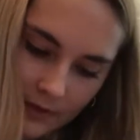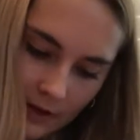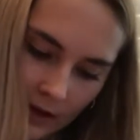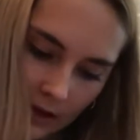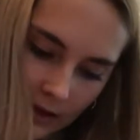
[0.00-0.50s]

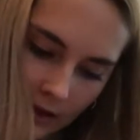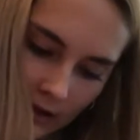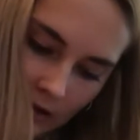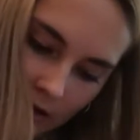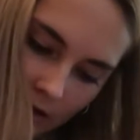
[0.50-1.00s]
and
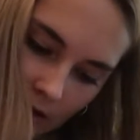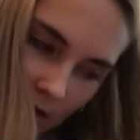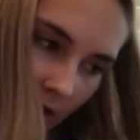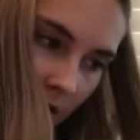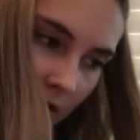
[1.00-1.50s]
then
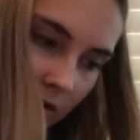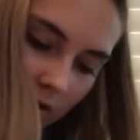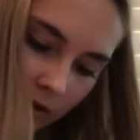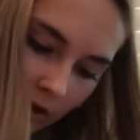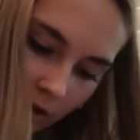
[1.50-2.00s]
another
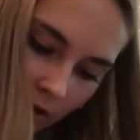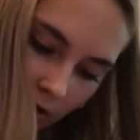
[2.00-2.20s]
circle